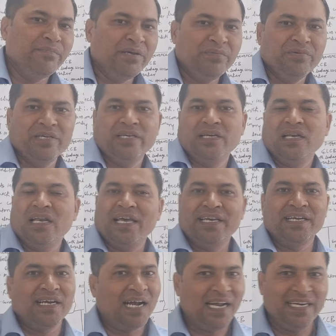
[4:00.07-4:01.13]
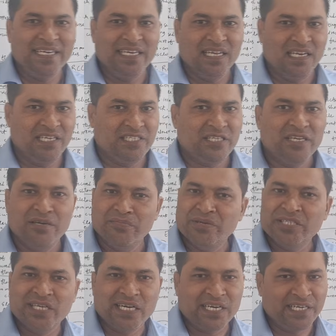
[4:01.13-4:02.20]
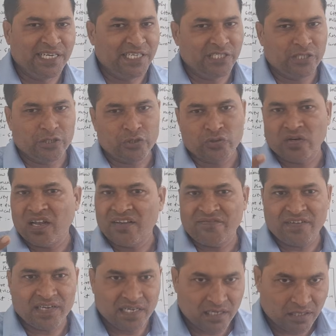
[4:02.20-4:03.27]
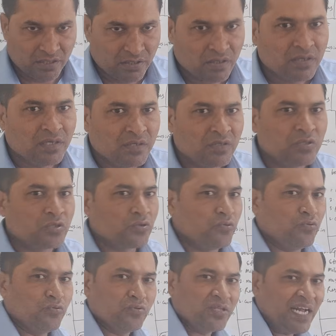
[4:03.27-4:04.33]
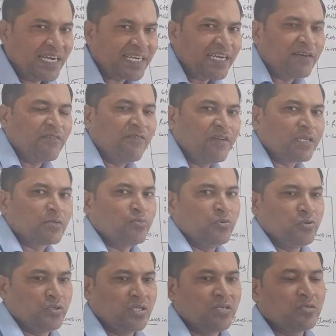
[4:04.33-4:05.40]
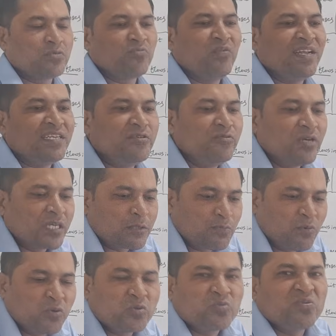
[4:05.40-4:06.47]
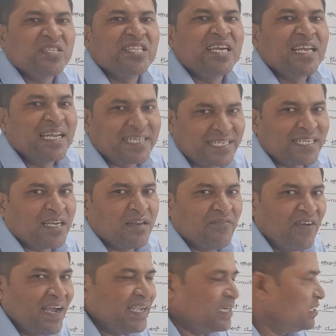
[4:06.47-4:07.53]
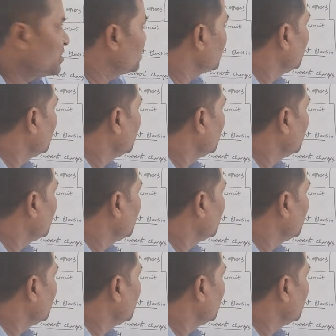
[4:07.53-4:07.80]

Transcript: maybe like IDLH, immediately dangerous to life and health. So that kind of exposures, when you expose with the electrical wires,